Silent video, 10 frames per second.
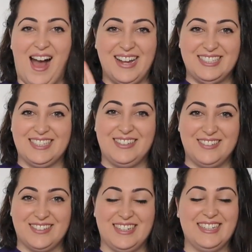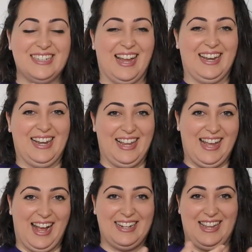Hi children,
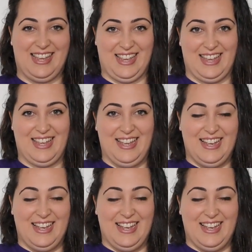Leanne here.